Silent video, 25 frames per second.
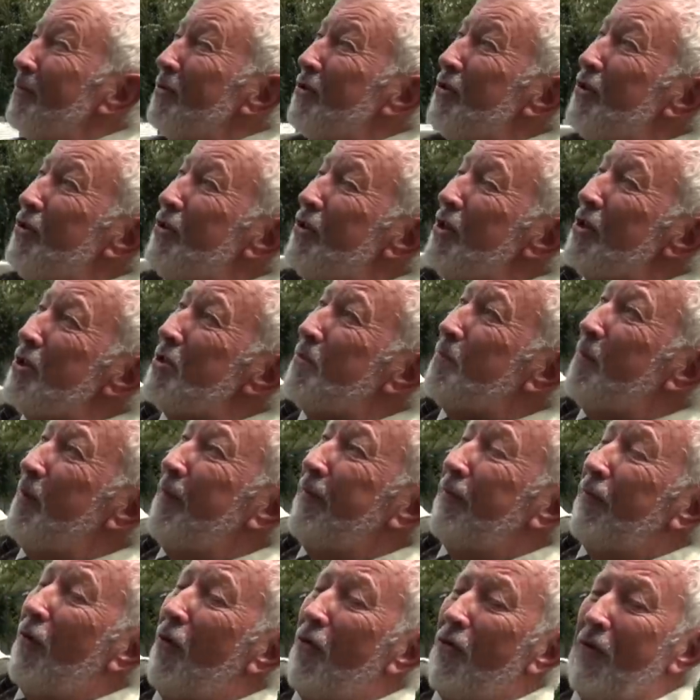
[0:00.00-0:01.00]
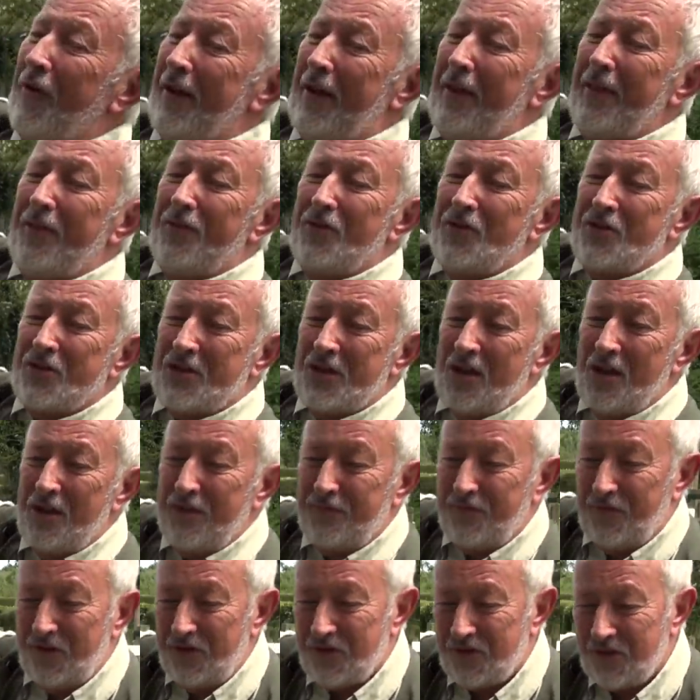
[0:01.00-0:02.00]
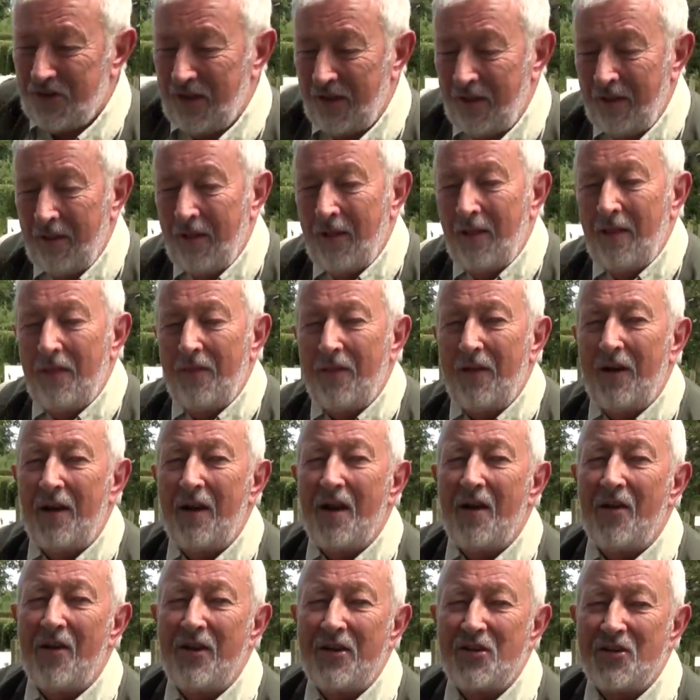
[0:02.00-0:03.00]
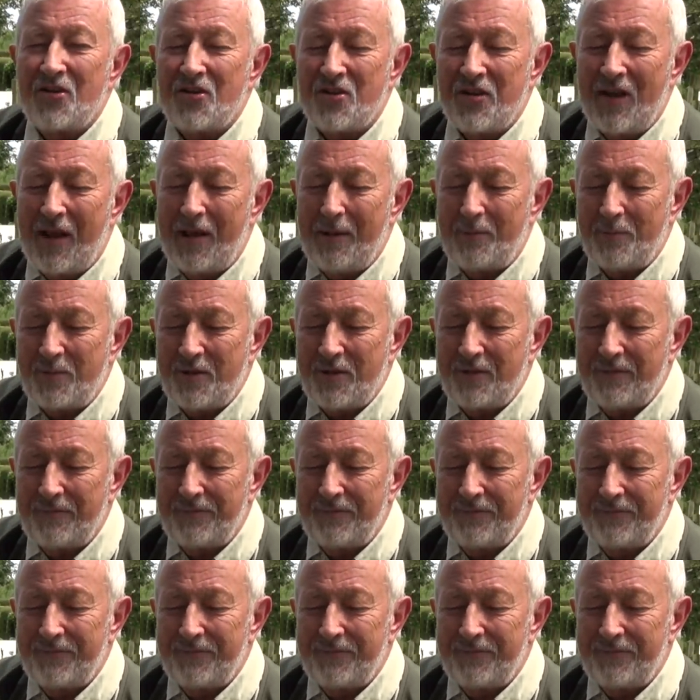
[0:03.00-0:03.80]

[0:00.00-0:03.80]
and just before it hit the surface, the line snapped.